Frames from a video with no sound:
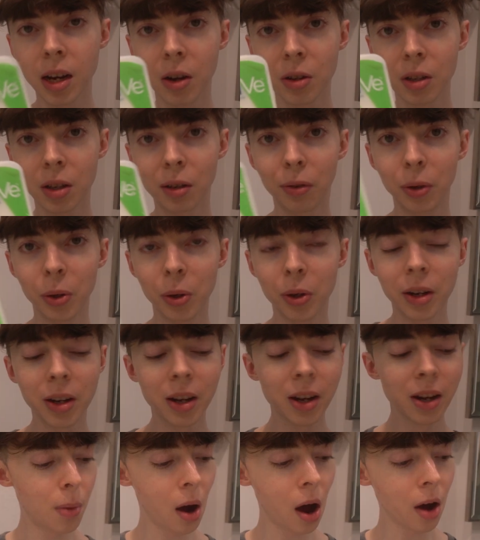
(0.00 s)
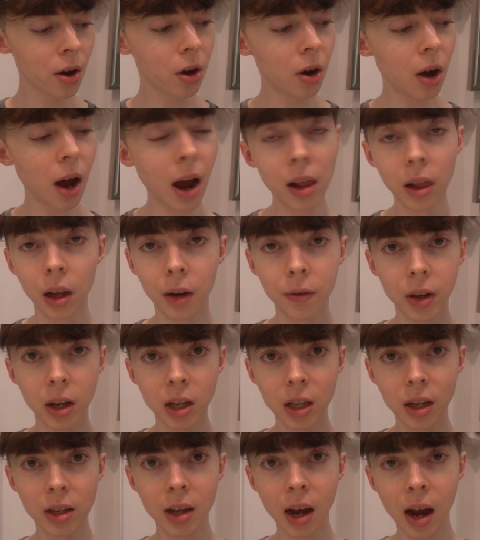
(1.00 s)
ounce fluid bottle. I love this
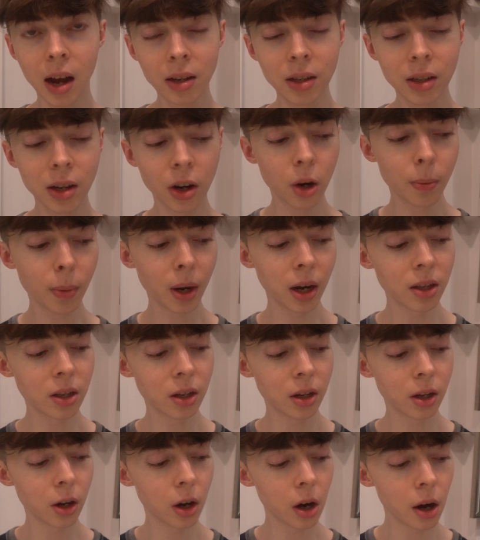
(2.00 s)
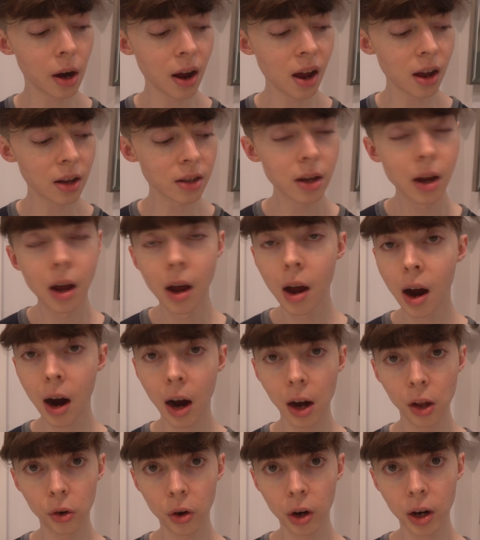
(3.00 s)
because it has ceramides in here, it has
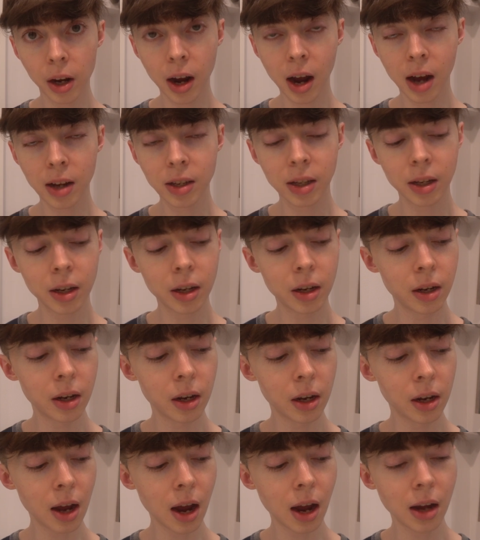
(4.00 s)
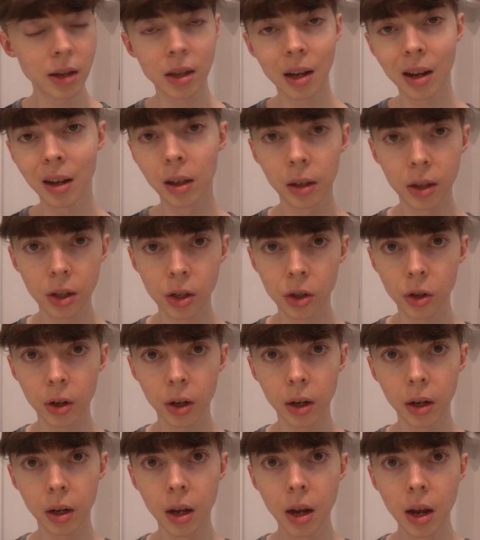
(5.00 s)
hyaluronic acid, it has
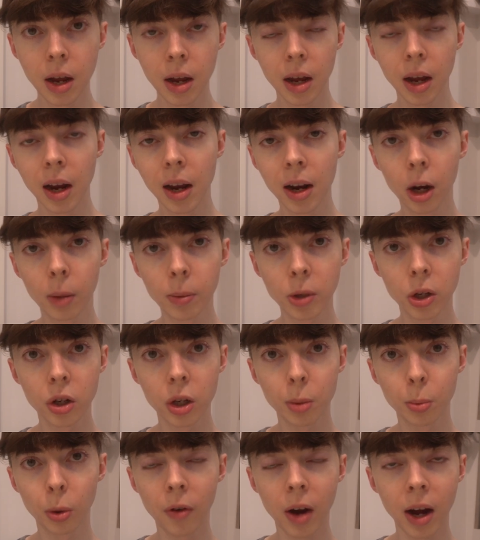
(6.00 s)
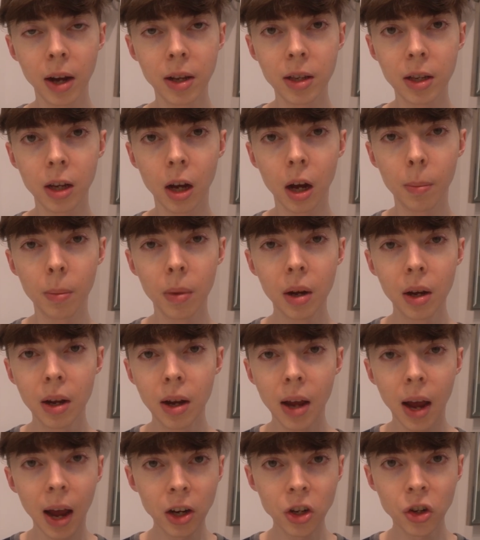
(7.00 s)
glycerin. It can help to just provide some
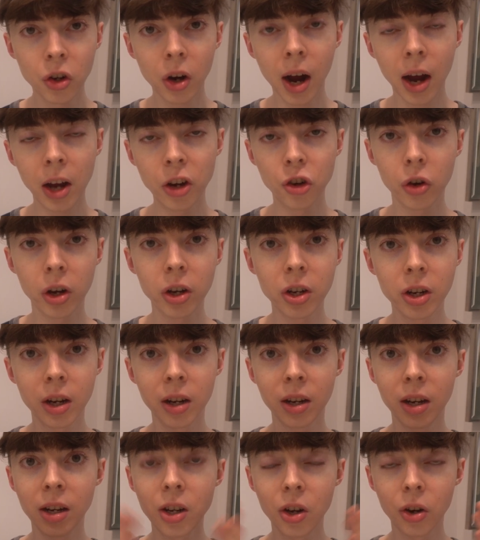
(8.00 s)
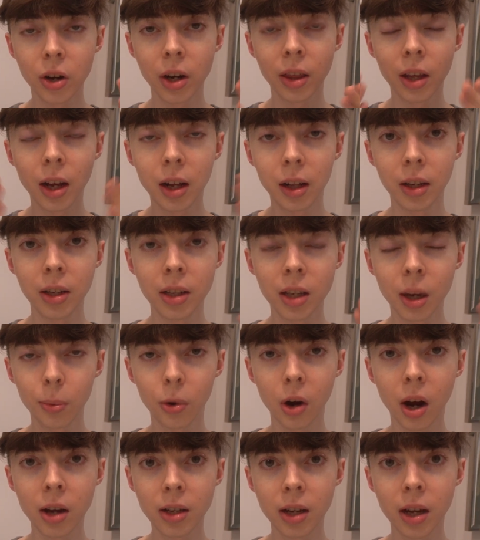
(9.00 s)
extra hydration during the cleansing
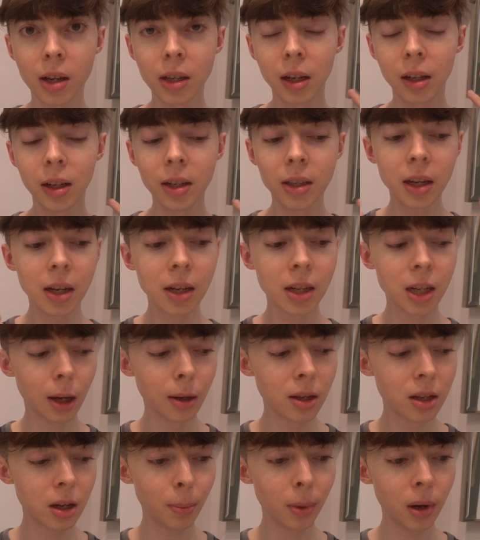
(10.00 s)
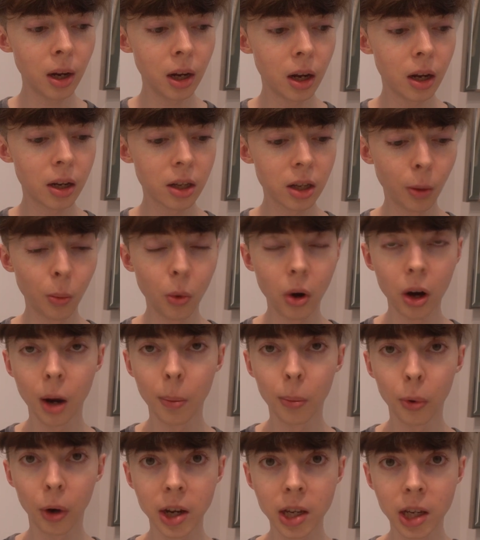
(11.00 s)
process. Cleansing tends to be somewhat
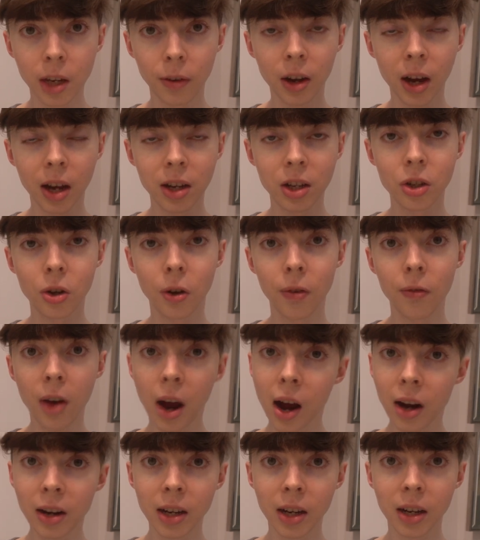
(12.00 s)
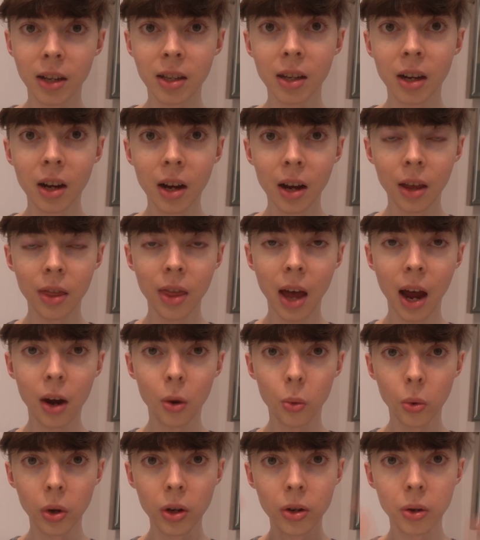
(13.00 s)
abrasive. It has surfactants
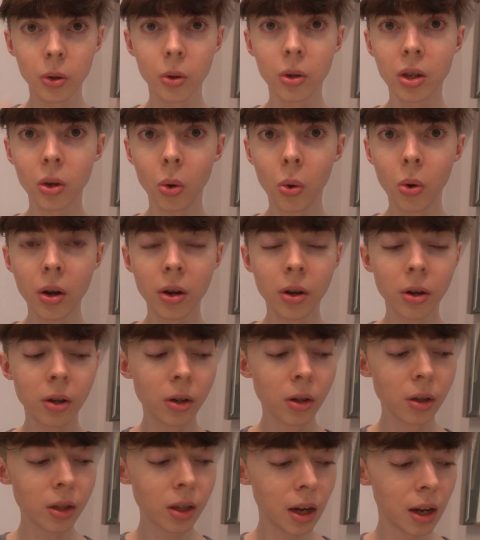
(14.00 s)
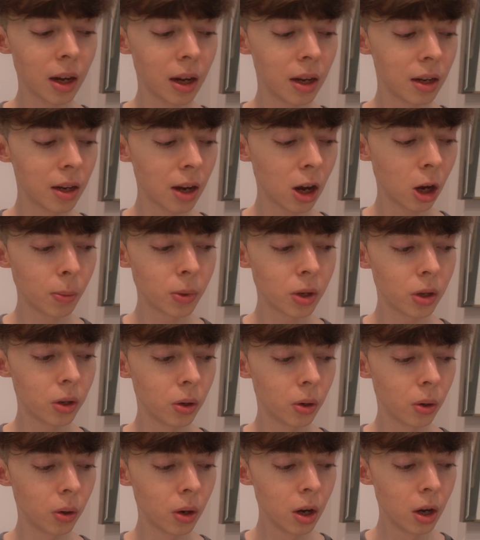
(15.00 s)
that reduce oils and help
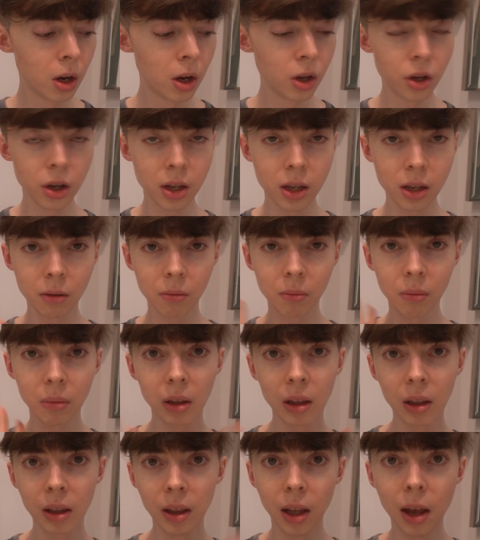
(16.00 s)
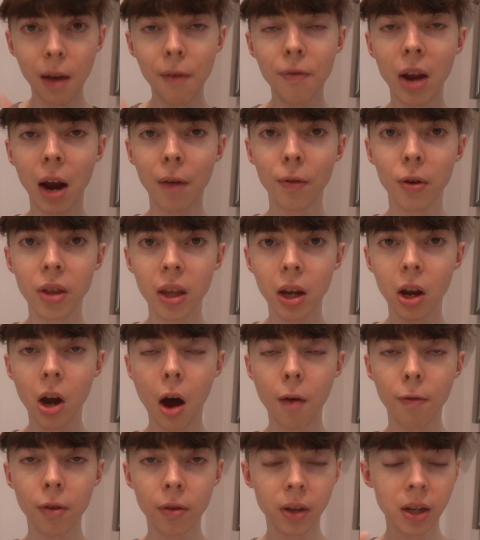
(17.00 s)
to just lift everything
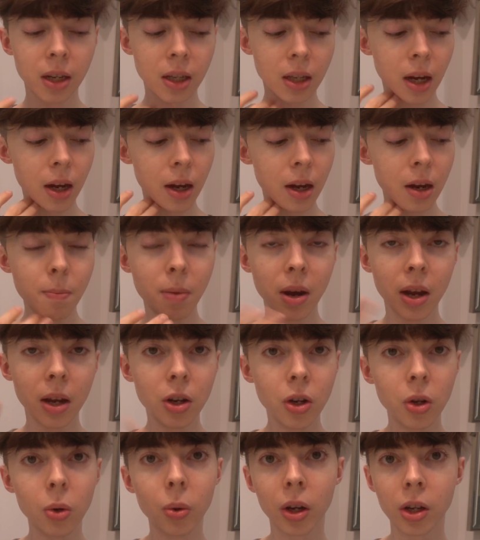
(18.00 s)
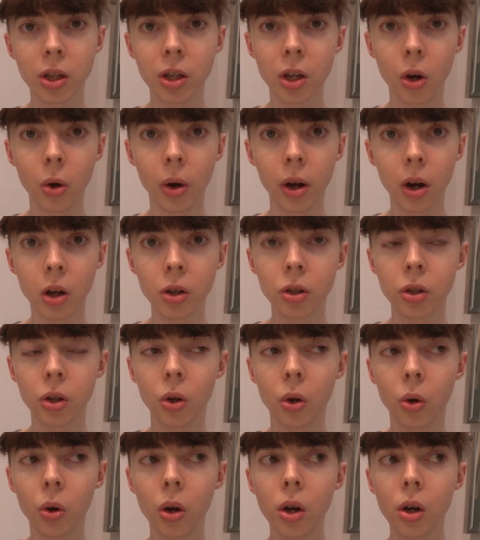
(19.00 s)
off of the skin, but in doing so, it
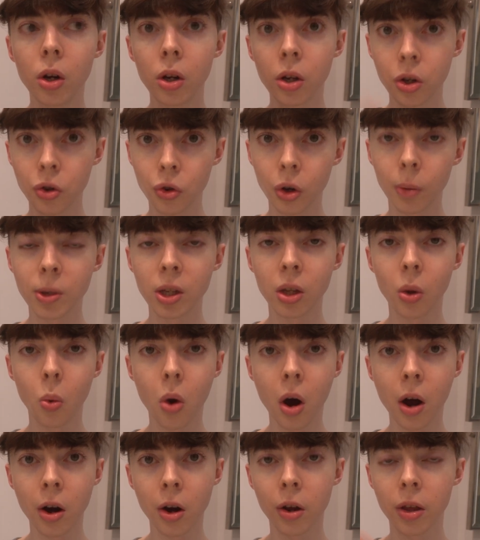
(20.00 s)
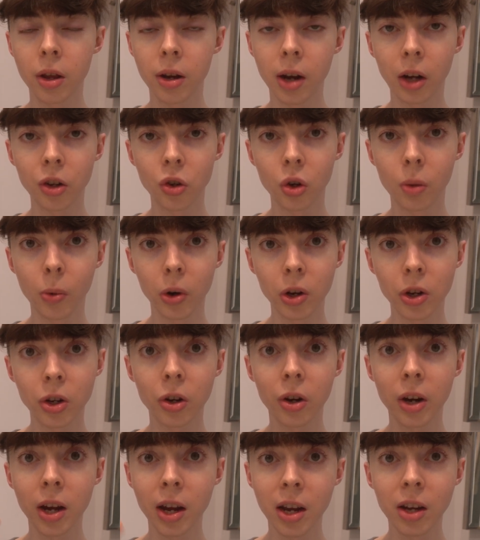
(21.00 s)
also strips the water, the natural
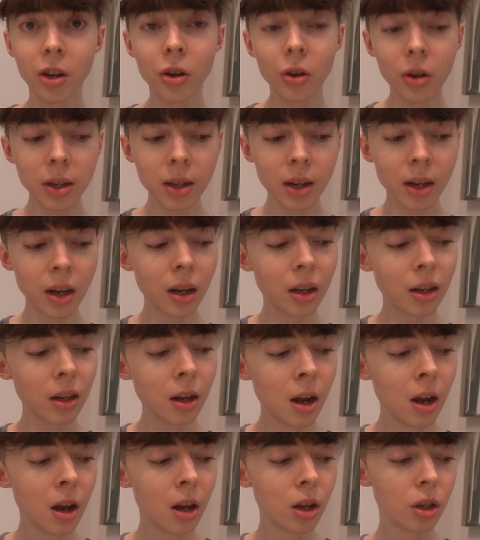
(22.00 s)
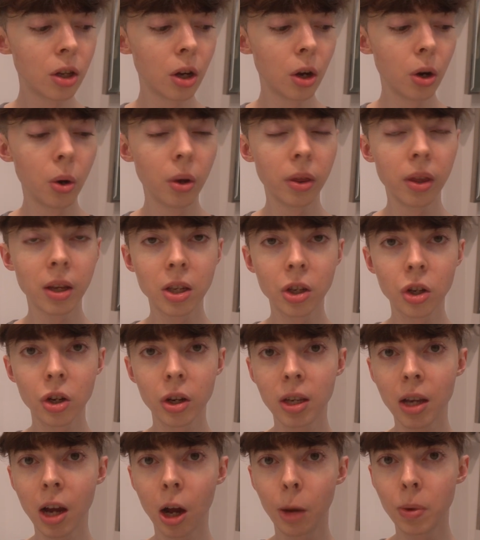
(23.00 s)
moisture in your skin. So this
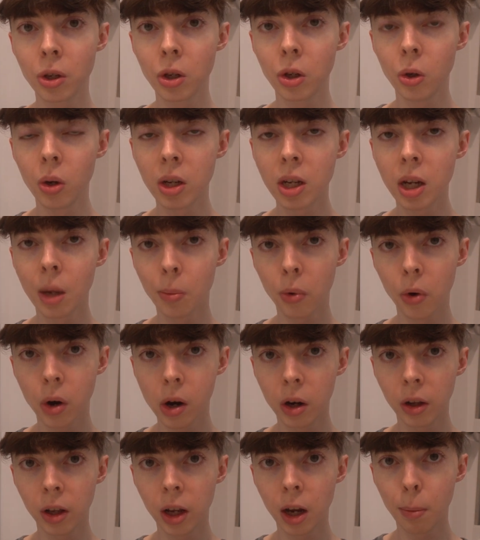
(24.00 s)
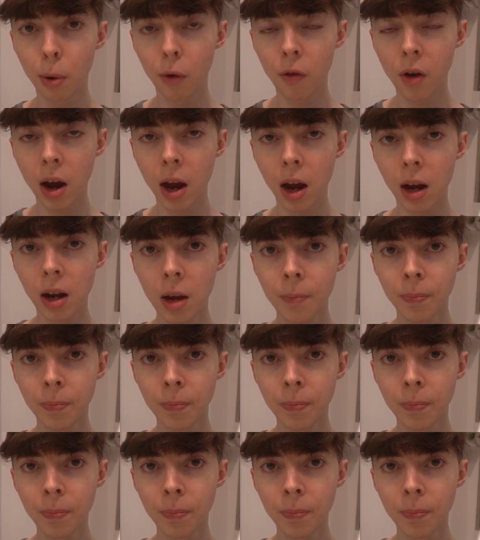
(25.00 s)
just helps to temporarily provide